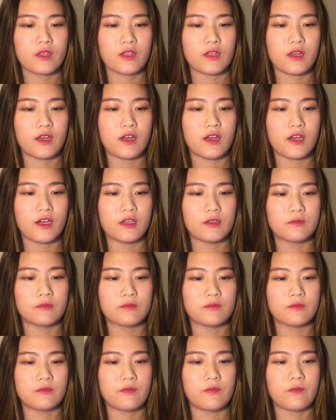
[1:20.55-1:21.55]

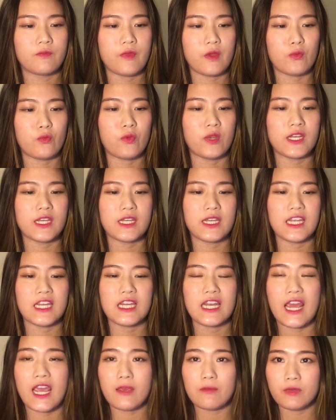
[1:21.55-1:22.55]
And we need
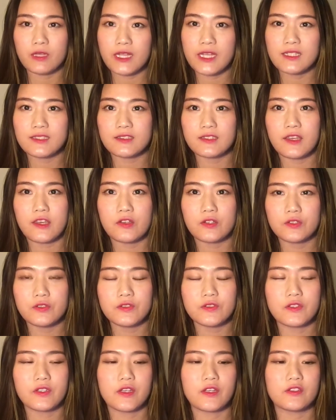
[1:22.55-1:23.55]
enabling skills.